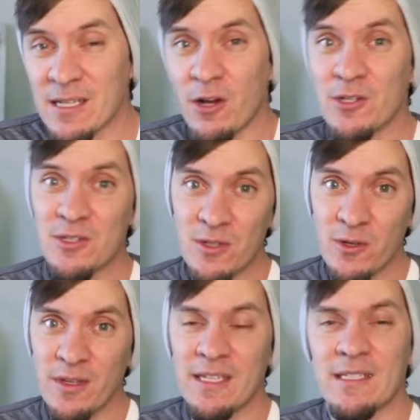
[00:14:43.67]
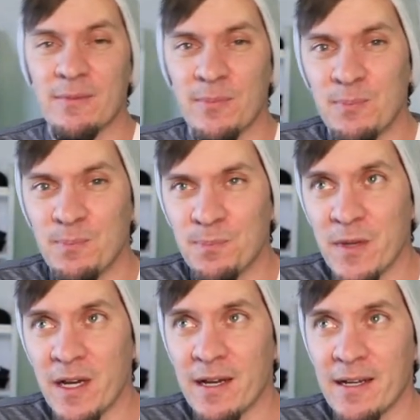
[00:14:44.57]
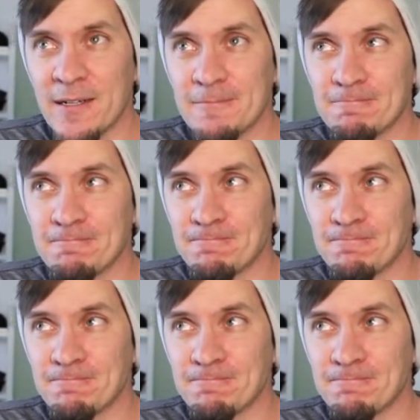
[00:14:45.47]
Also, that um,